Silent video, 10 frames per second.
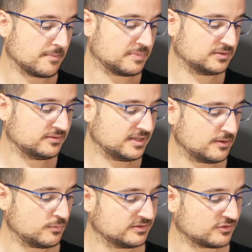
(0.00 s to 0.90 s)
But
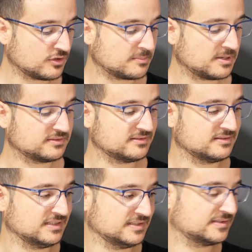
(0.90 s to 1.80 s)
today we'll talk
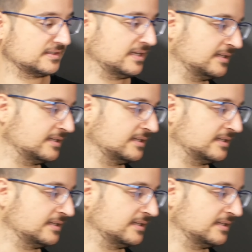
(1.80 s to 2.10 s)
about this.